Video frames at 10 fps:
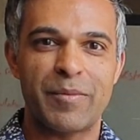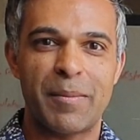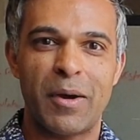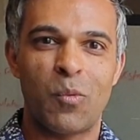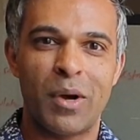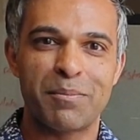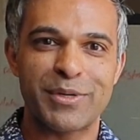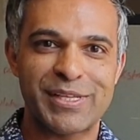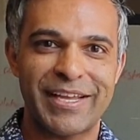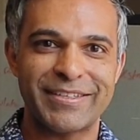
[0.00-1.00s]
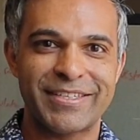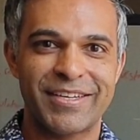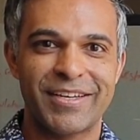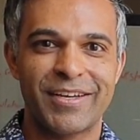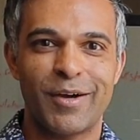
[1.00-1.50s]
about 1%
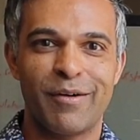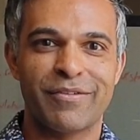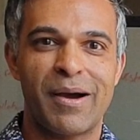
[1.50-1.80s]
of